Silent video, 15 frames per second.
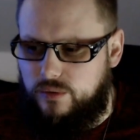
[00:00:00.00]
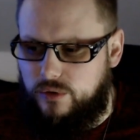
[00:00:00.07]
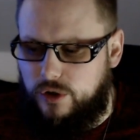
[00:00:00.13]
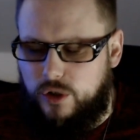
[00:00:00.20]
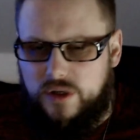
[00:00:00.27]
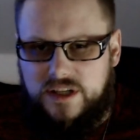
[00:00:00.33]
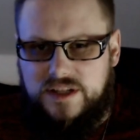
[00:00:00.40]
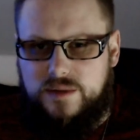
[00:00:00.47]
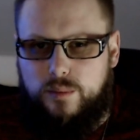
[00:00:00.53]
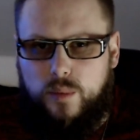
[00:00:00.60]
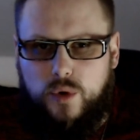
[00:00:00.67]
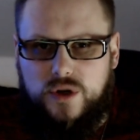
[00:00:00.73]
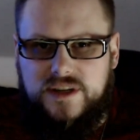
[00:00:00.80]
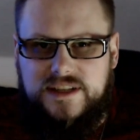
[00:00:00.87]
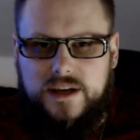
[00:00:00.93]
look into
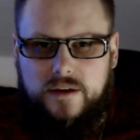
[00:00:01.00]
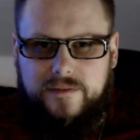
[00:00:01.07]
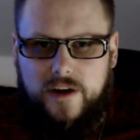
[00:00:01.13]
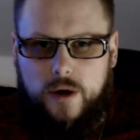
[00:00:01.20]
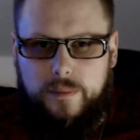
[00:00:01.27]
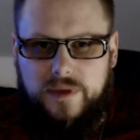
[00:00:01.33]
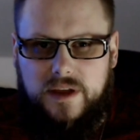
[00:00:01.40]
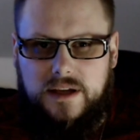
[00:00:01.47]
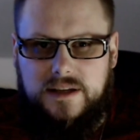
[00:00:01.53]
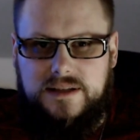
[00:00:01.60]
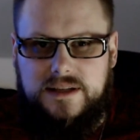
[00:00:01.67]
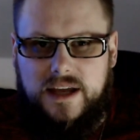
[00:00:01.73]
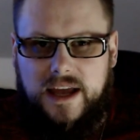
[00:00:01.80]
more self-help things